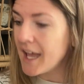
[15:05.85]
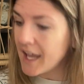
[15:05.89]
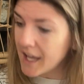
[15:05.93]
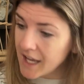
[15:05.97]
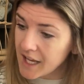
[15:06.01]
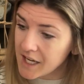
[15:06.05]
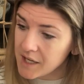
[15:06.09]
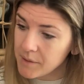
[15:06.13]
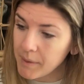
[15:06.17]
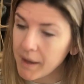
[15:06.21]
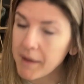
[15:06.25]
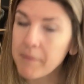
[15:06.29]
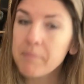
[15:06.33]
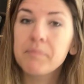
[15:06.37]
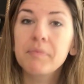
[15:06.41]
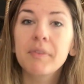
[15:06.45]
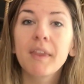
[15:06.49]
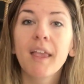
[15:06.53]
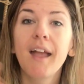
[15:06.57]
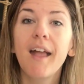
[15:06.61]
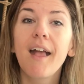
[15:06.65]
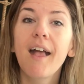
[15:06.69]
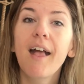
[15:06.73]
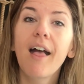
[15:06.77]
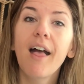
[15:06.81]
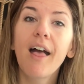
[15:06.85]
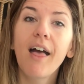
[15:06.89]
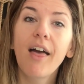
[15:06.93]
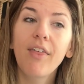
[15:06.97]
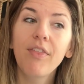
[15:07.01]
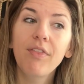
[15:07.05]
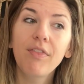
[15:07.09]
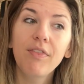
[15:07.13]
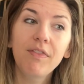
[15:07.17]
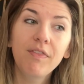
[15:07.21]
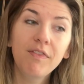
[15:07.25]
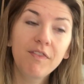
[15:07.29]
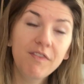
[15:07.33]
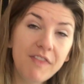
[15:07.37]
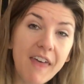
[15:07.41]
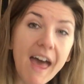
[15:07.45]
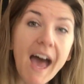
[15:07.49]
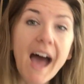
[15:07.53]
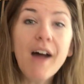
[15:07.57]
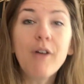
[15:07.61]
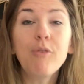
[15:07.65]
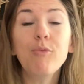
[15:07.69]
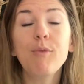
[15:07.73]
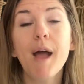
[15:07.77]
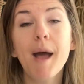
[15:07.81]
Anyway,
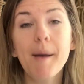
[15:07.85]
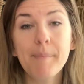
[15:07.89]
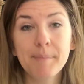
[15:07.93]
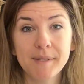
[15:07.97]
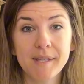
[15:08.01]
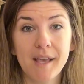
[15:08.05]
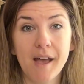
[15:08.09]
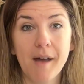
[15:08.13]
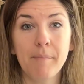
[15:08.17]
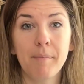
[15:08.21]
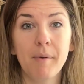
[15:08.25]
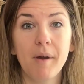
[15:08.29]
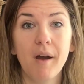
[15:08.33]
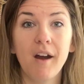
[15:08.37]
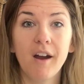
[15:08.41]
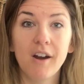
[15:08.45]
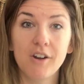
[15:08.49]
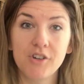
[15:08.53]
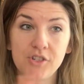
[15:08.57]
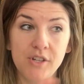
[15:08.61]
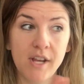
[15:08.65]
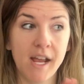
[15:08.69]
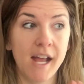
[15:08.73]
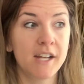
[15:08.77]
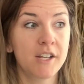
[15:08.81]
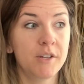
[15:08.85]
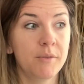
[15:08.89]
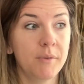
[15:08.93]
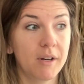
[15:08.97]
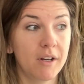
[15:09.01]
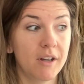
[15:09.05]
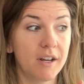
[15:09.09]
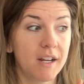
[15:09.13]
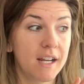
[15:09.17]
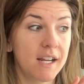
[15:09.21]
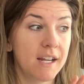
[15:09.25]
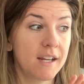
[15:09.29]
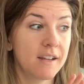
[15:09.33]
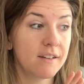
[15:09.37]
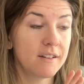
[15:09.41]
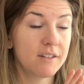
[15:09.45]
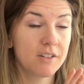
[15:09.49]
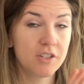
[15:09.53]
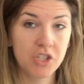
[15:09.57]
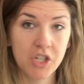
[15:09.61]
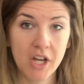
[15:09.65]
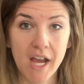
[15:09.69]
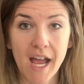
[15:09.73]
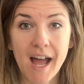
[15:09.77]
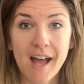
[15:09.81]
that wraps up our January
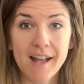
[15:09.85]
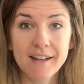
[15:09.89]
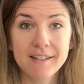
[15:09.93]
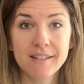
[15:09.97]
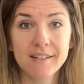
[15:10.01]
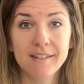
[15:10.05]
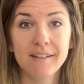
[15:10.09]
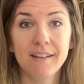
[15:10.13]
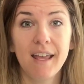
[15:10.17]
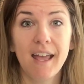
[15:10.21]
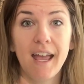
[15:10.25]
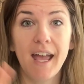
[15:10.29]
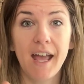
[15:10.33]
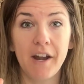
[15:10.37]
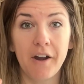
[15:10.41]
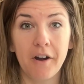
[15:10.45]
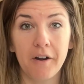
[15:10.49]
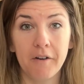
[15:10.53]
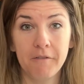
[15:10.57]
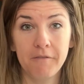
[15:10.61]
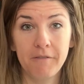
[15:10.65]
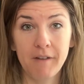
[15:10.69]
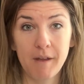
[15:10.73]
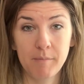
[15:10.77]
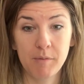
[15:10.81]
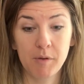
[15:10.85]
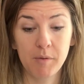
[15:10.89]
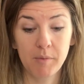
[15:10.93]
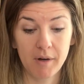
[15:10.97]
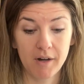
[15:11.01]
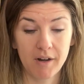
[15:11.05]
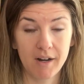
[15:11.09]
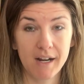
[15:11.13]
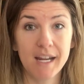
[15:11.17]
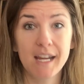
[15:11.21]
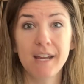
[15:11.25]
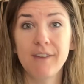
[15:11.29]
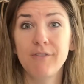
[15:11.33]
chat and our February,